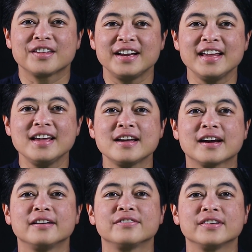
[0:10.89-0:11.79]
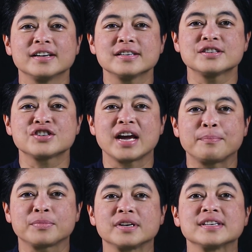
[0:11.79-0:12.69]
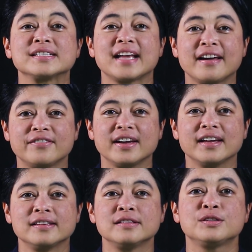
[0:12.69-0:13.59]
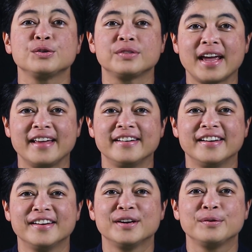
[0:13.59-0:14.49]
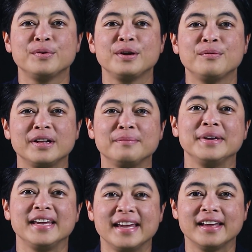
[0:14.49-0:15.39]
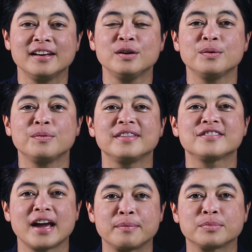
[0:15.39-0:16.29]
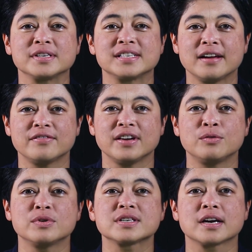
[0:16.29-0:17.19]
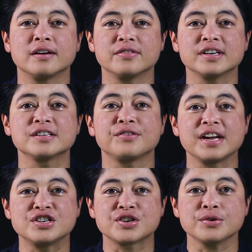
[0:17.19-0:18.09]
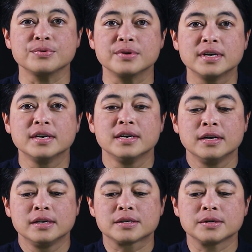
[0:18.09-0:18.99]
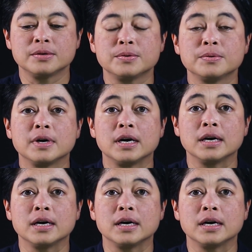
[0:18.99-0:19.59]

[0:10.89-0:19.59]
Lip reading: 3 covers Chapter 7 to 10. We will begin with Chapter 7, which covers ratio. So,